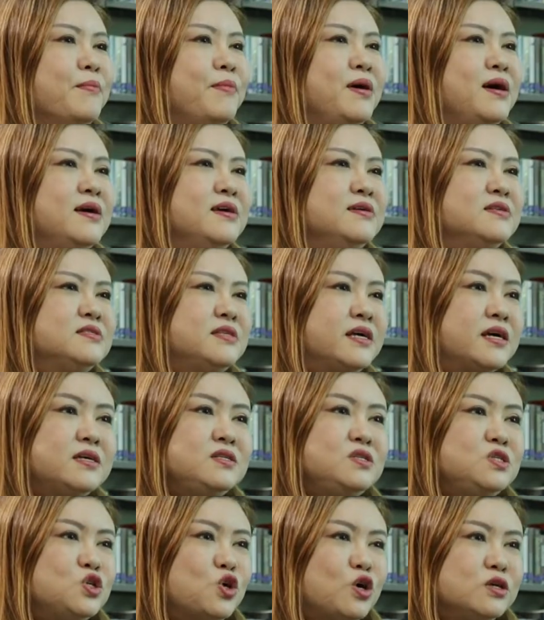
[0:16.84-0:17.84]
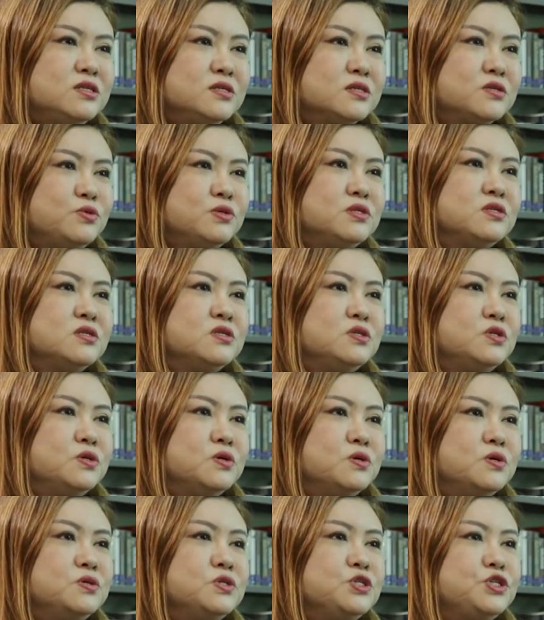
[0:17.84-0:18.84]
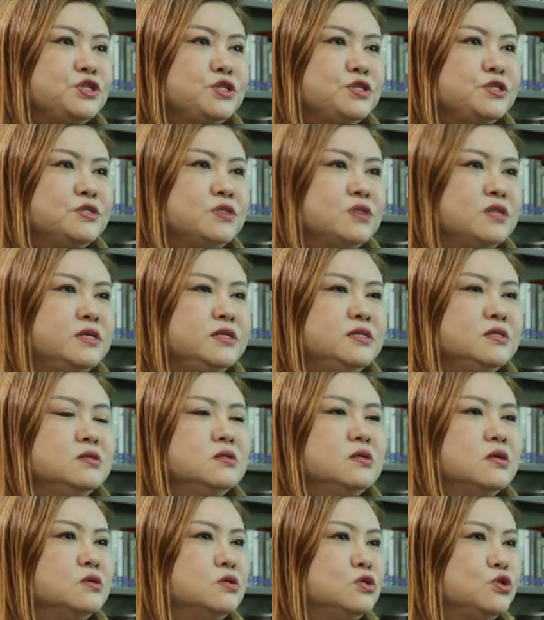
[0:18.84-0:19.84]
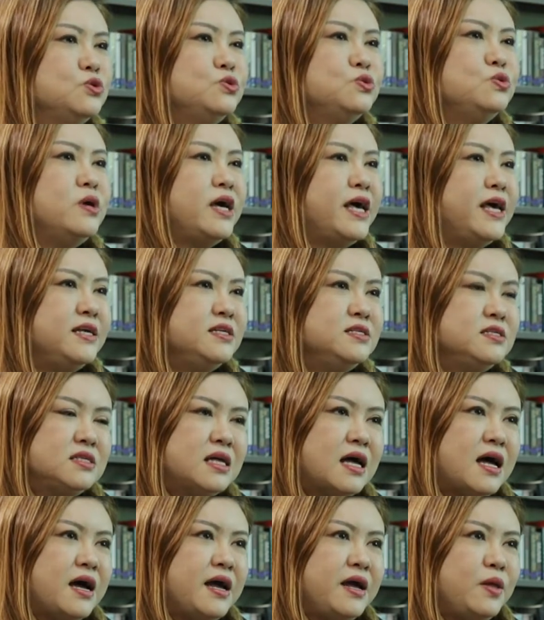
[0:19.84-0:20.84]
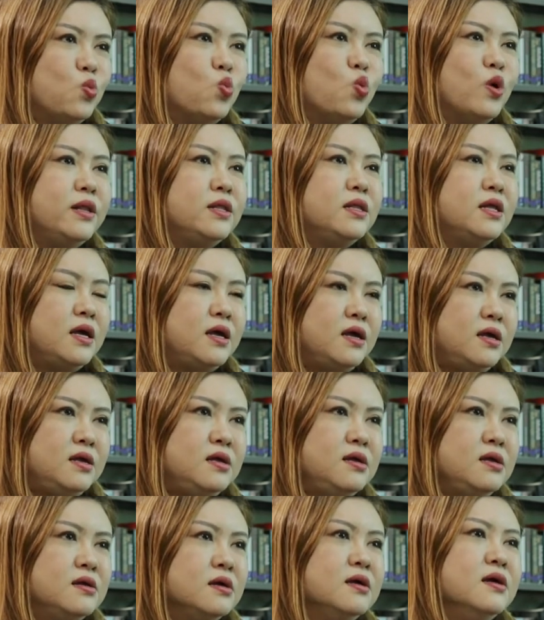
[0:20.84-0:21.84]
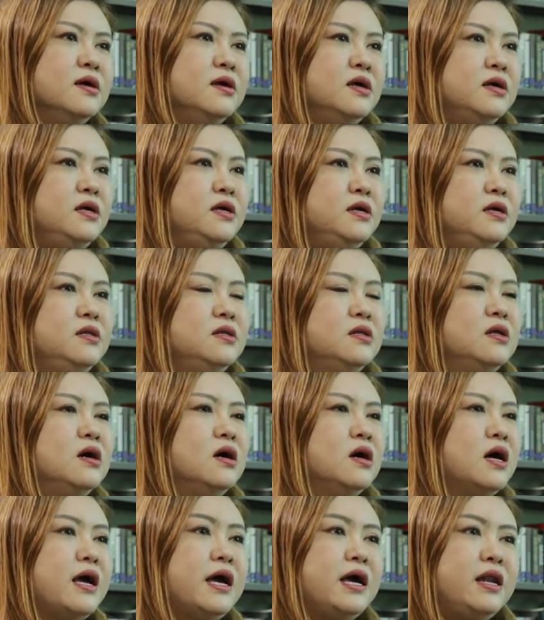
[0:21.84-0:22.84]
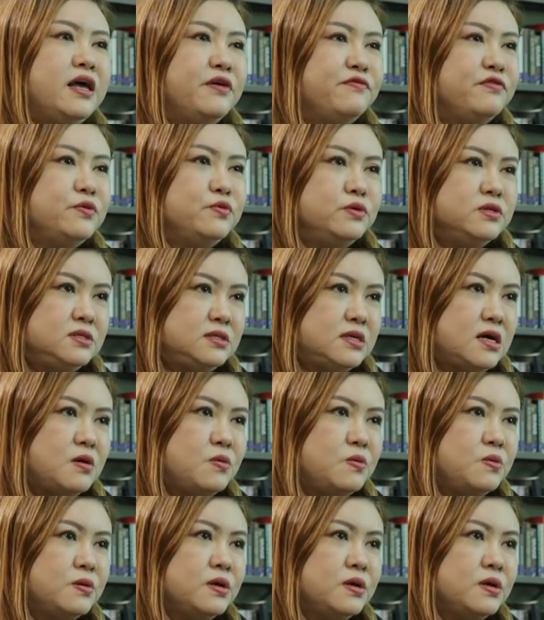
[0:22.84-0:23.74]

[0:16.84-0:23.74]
My second daughter, Christodil, she scored two A star and one A in her A level result.